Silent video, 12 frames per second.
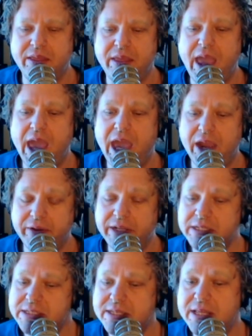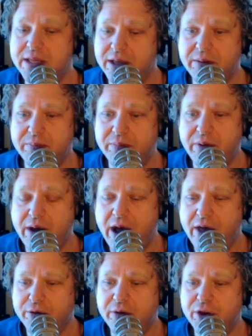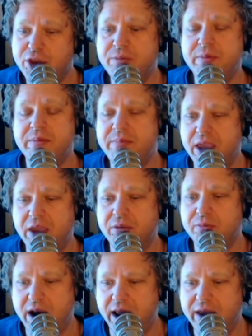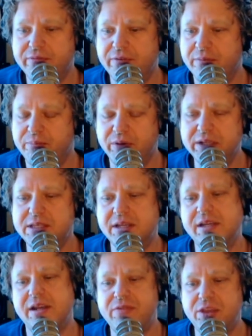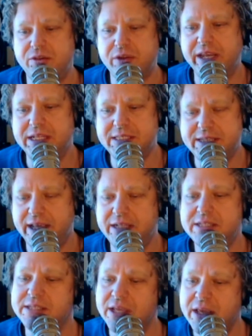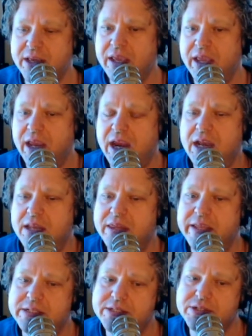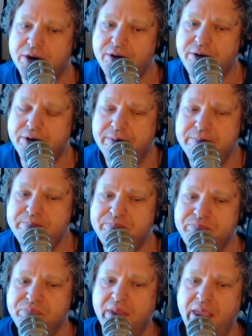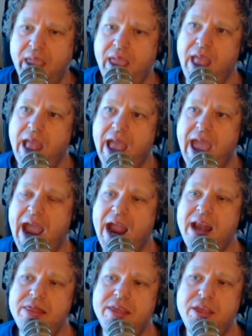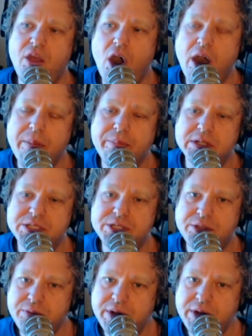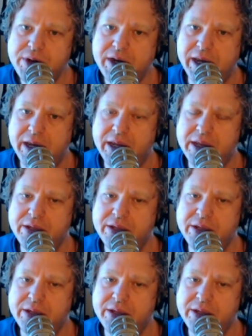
Harris, the other human being running for president of the United States in this term, had the opportunity